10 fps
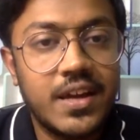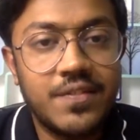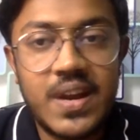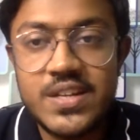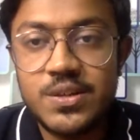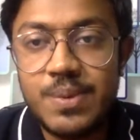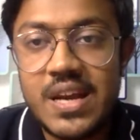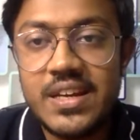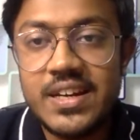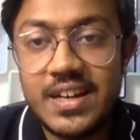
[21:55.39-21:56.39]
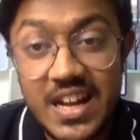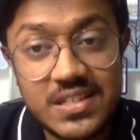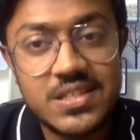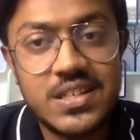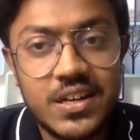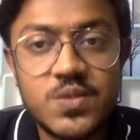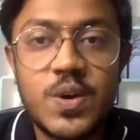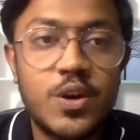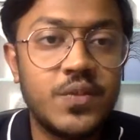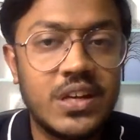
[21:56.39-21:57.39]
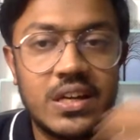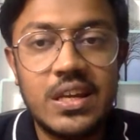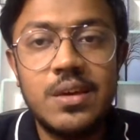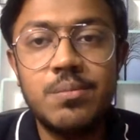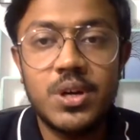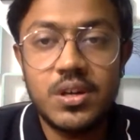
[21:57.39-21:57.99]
financial planning and analysis. It is one of the cream.